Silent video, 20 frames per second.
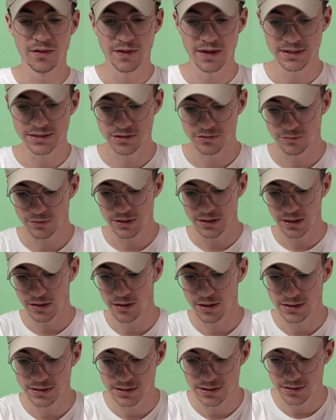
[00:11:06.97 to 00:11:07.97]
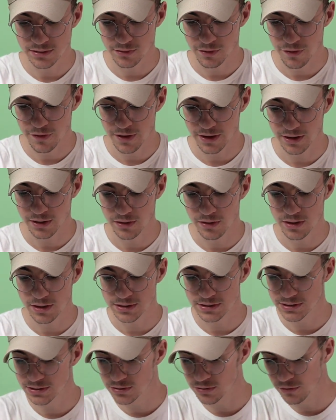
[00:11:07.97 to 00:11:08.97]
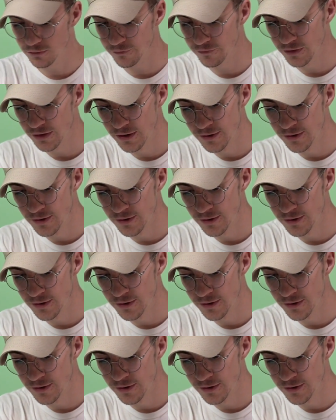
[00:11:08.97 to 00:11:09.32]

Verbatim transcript: that's a really nice little thing, and you can just sort of,